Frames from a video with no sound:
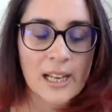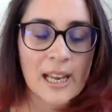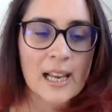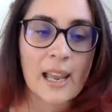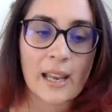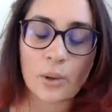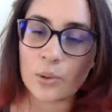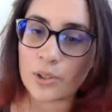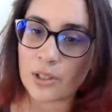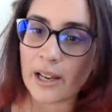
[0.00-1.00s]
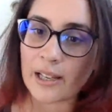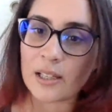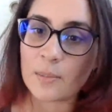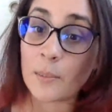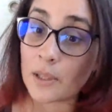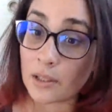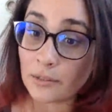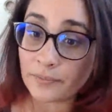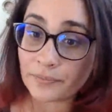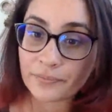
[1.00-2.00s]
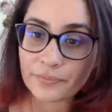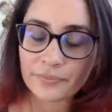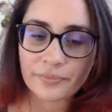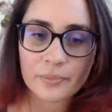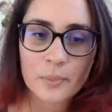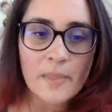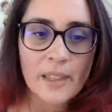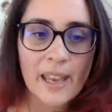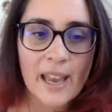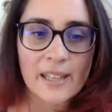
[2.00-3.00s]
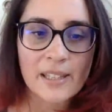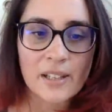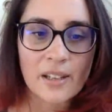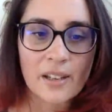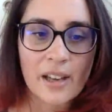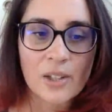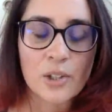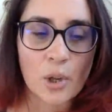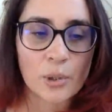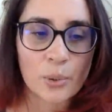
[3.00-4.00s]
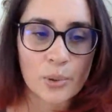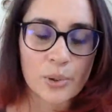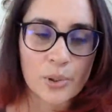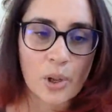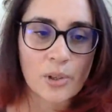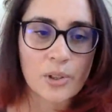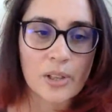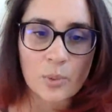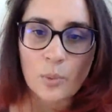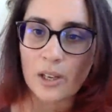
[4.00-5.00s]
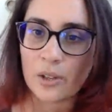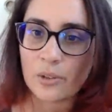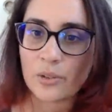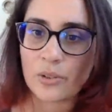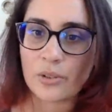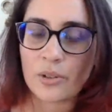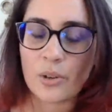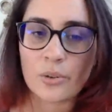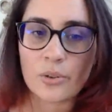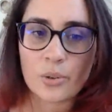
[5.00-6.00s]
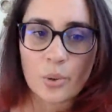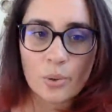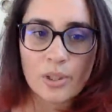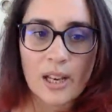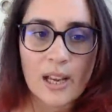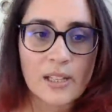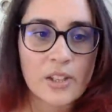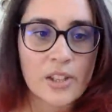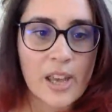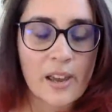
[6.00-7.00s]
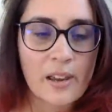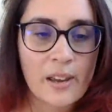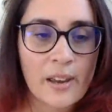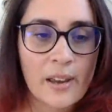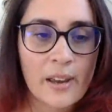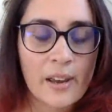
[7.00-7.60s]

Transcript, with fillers: motion. Like calls to like is biblical, and uh, and salt calls to salt. So that's why those those shorter lines are there.